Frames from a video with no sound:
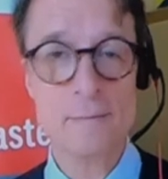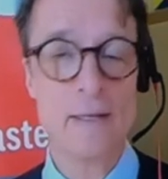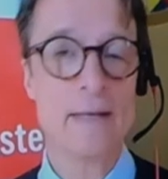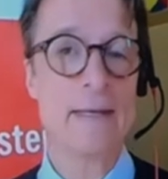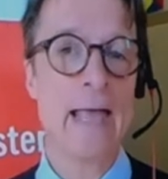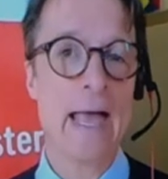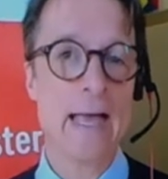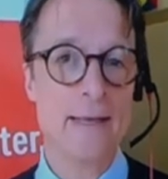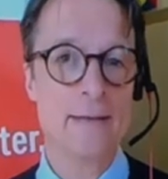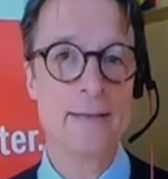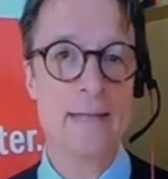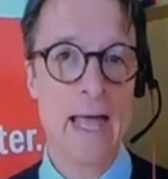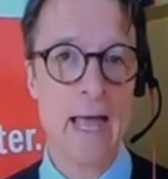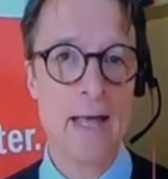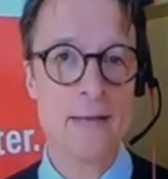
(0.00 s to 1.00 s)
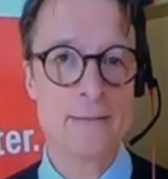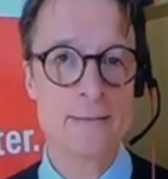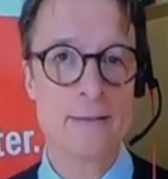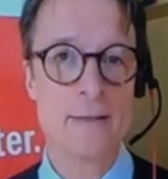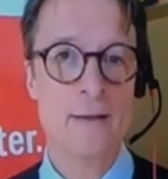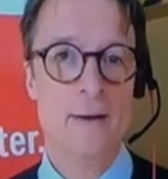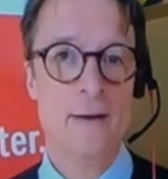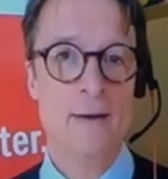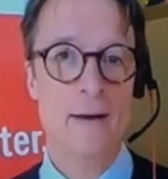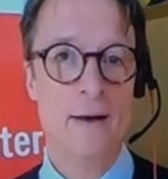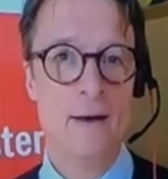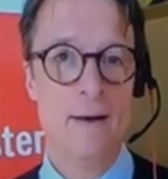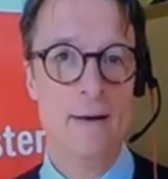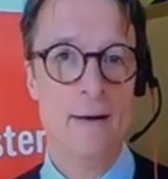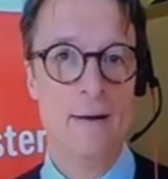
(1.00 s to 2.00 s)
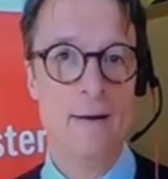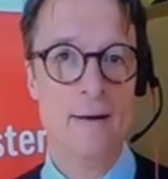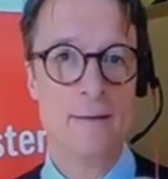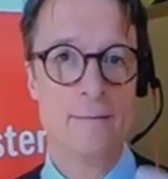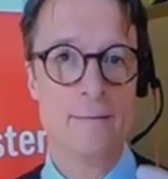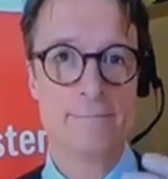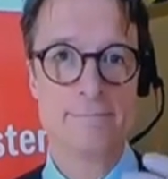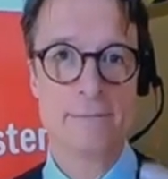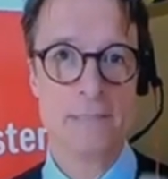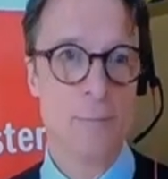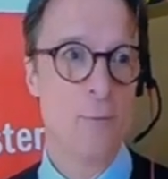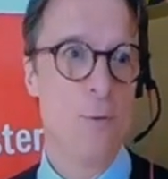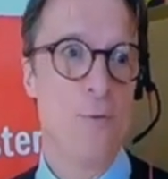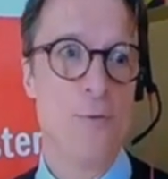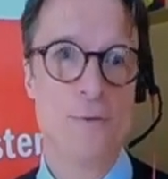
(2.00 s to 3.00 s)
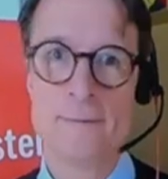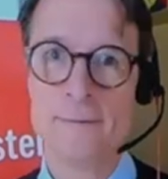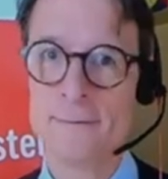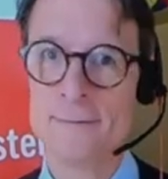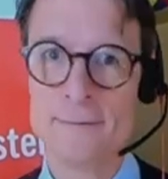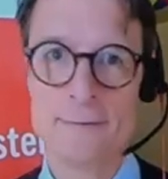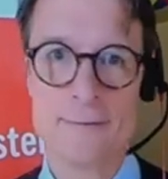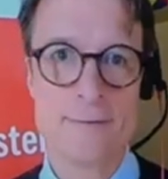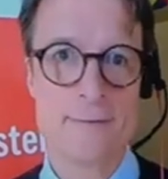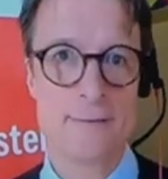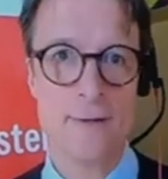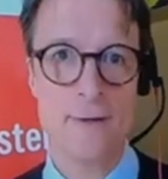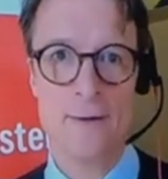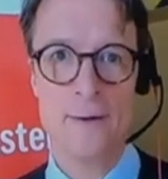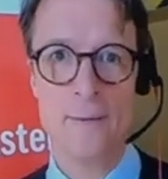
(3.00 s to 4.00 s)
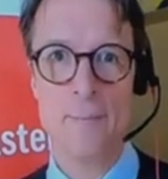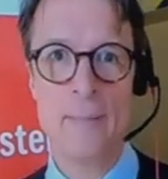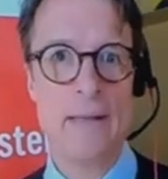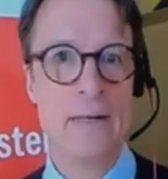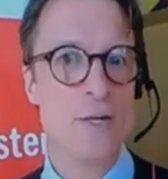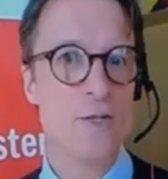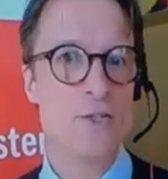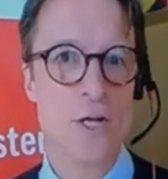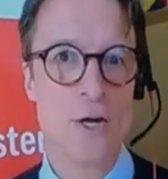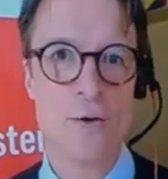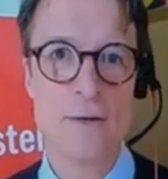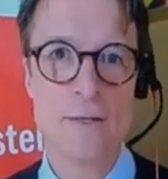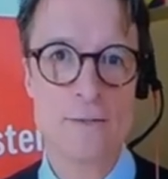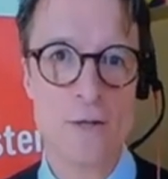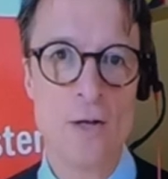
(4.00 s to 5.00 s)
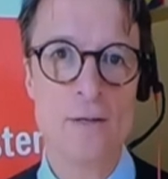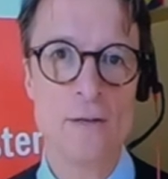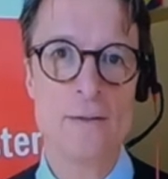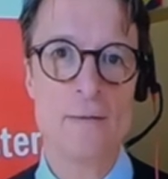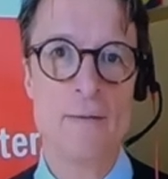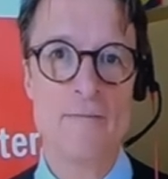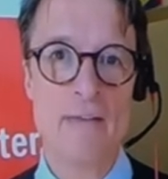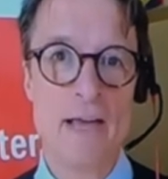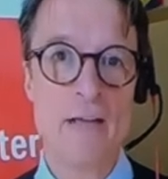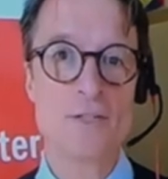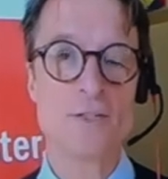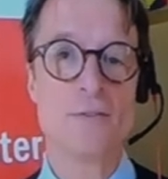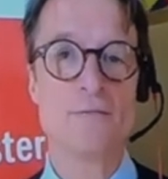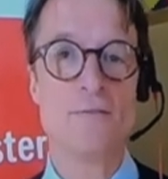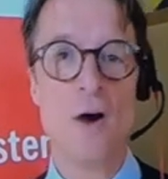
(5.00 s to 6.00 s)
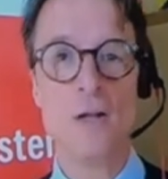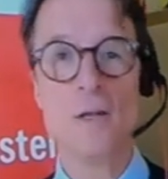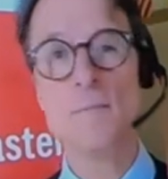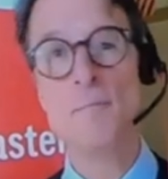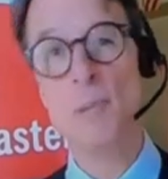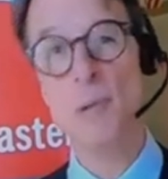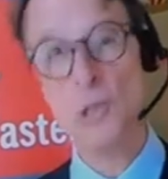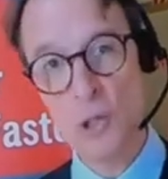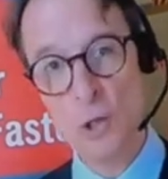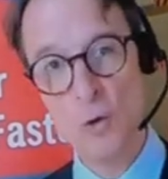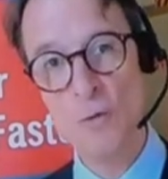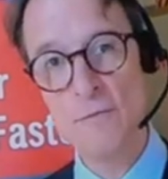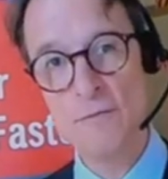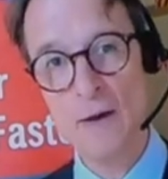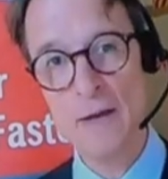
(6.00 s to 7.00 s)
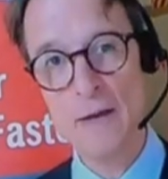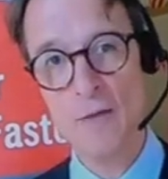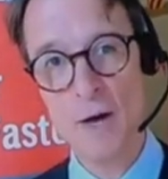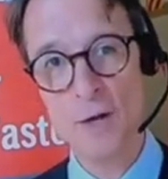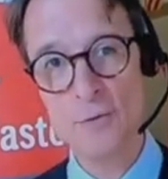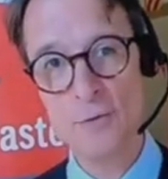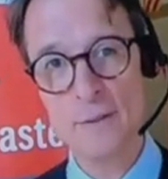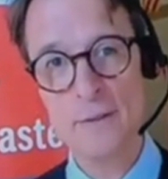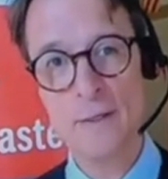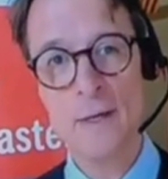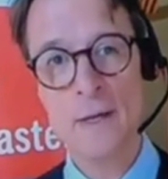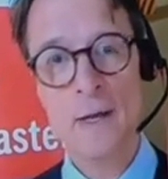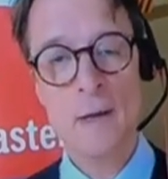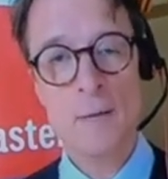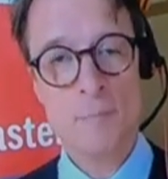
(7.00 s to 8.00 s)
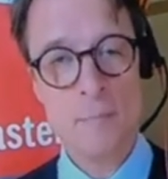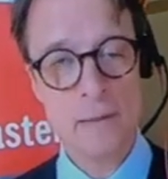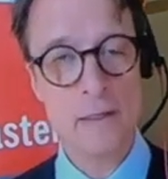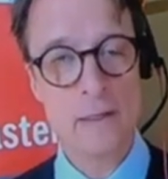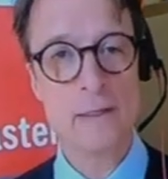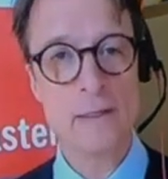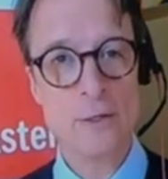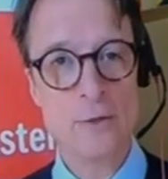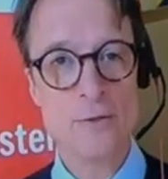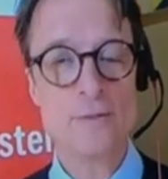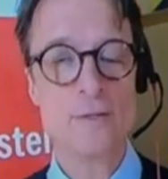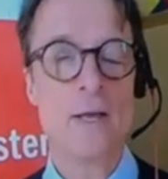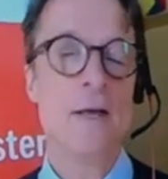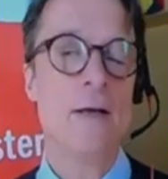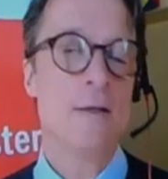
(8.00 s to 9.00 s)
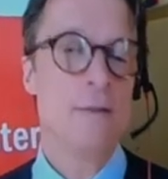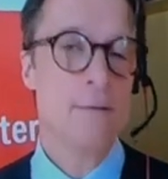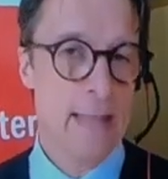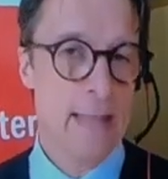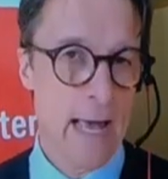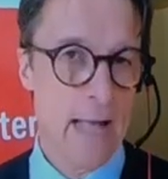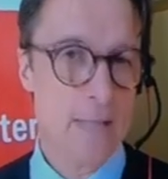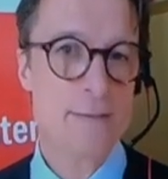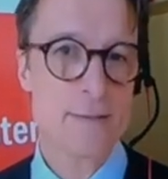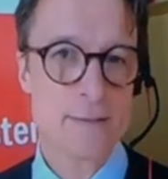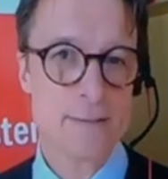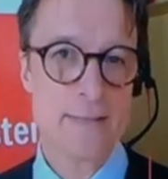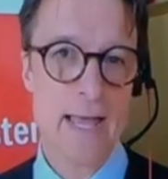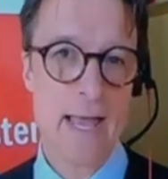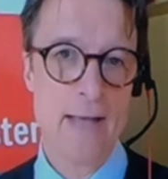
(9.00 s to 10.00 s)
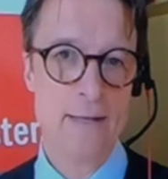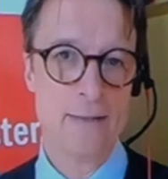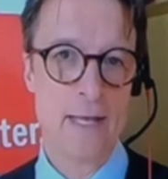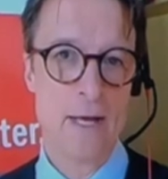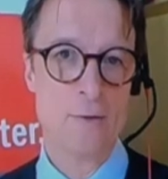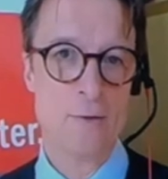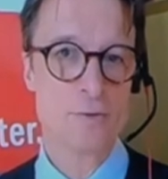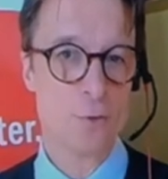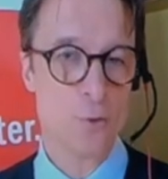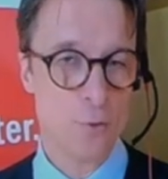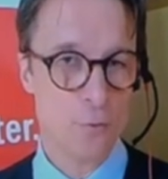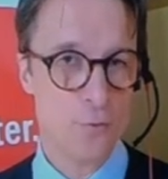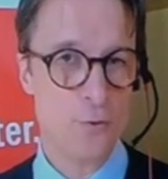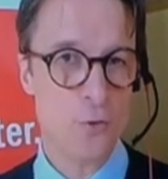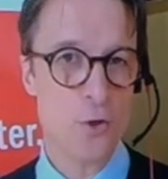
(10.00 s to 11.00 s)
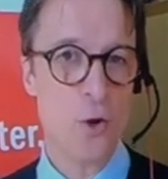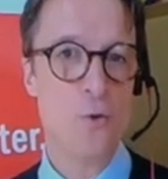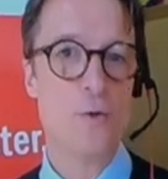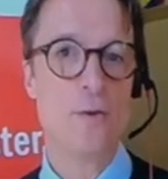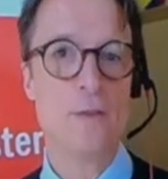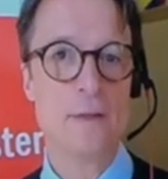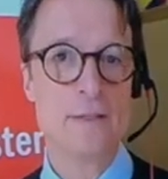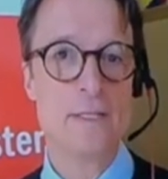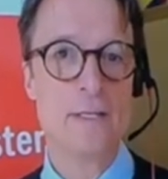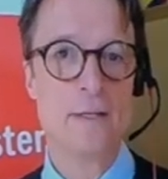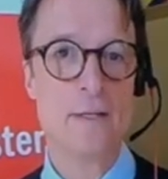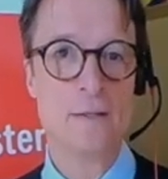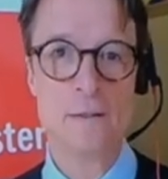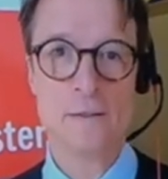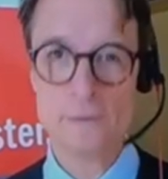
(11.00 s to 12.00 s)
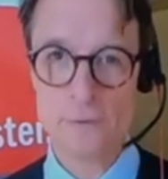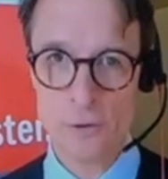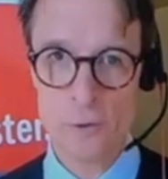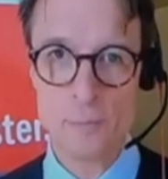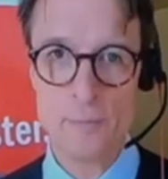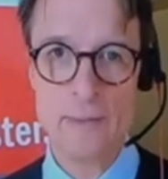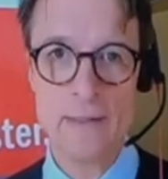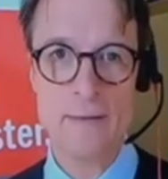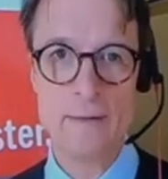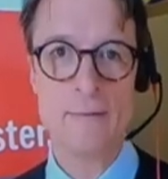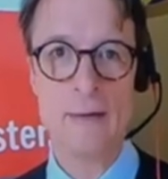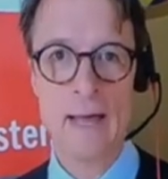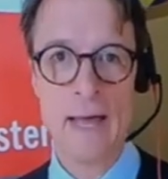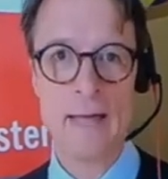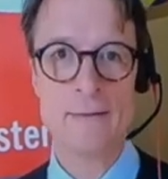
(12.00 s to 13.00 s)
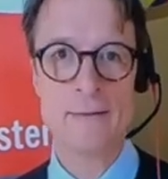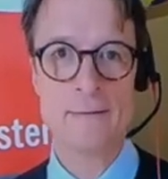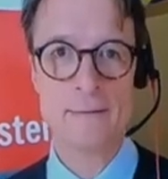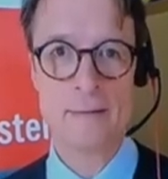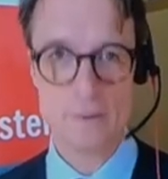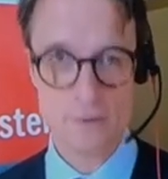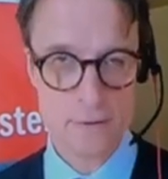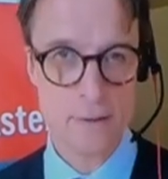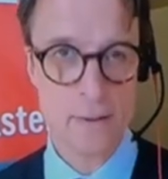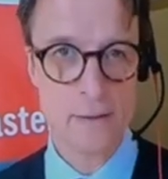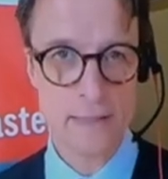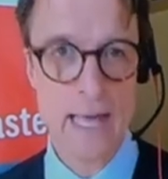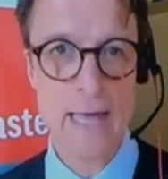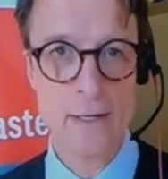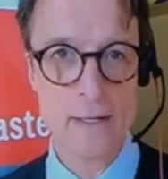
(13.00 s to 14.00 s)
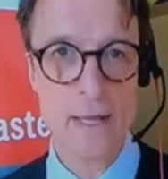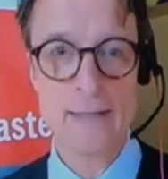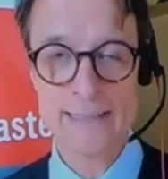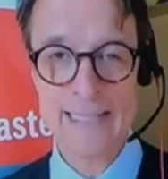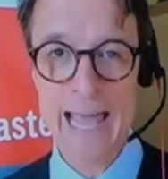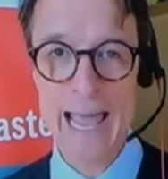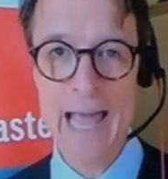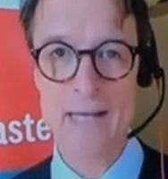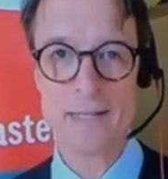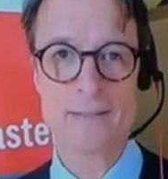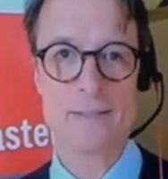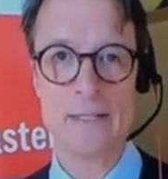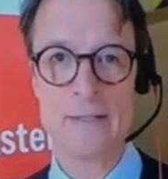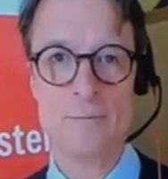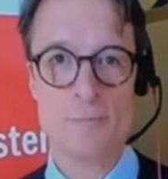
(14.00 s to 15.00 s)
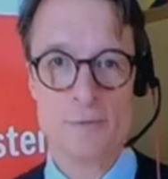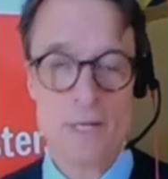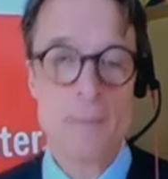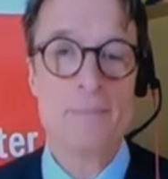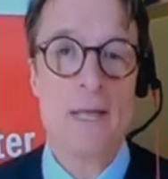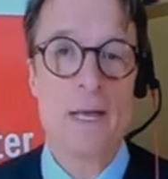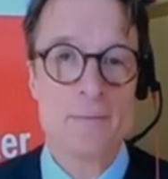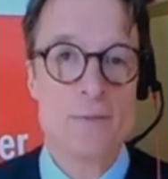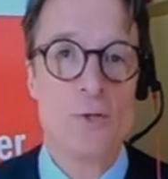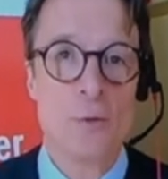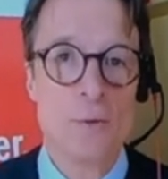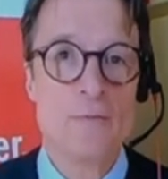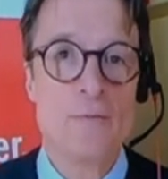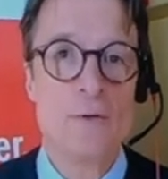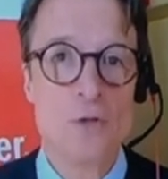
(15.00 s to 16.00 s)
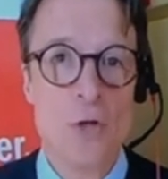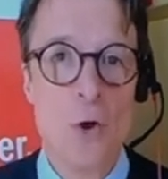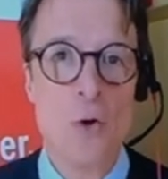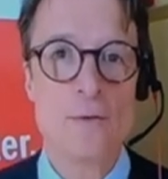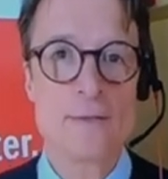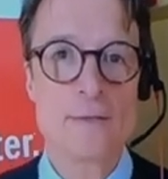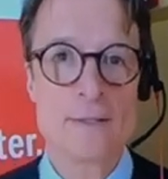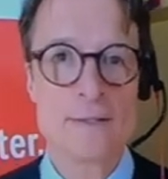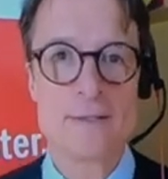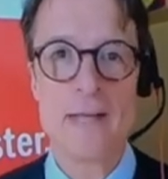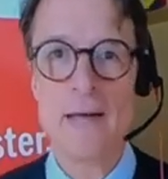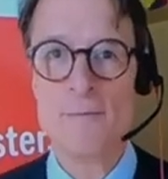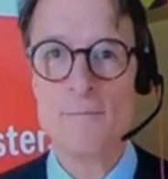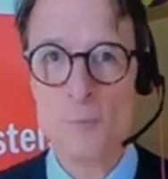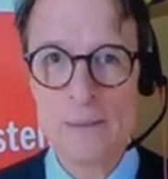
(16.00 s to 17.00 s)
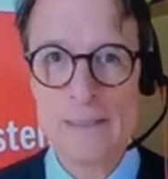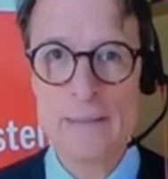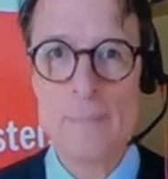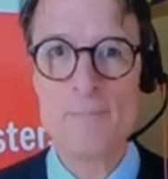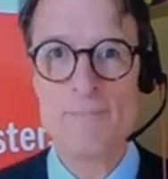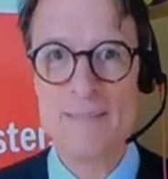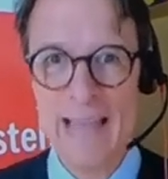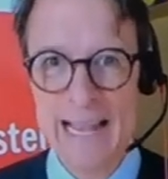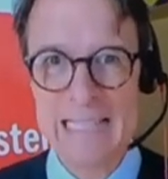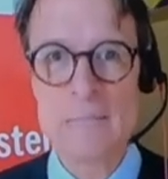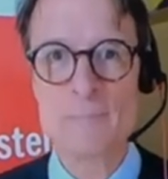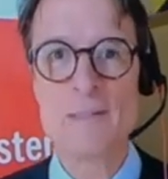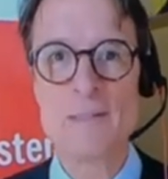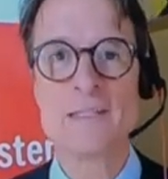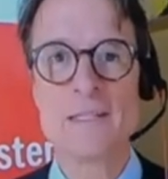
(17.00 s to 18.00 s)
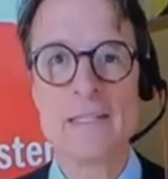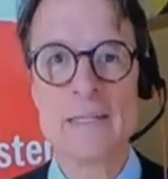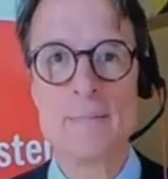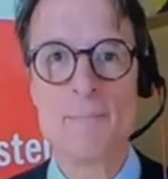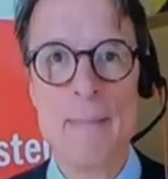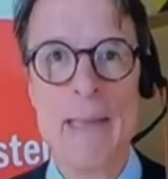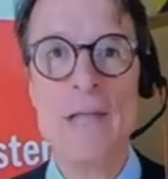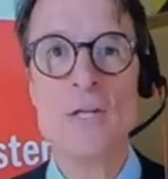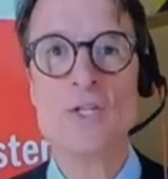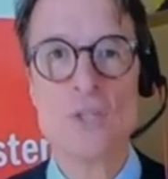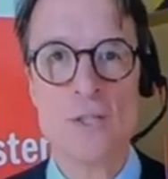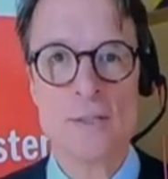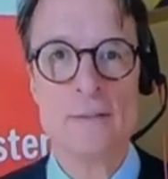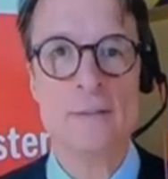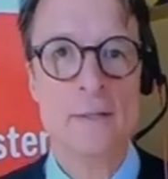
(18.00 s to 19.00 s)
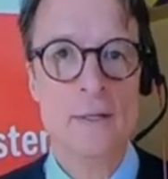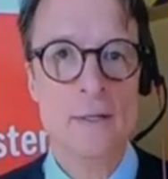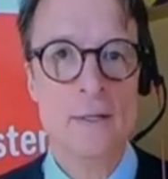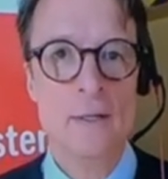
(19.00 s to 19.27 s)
them like Häagen-Dazs uh, tim hortons uh, ben and jerry's all of them have actually fallen below 500 milliliters that's a snack now. So if you go to the till, you'll be added. There's they'll add a tax, and sometimes you don't even notice. It's not really explicitly mentioned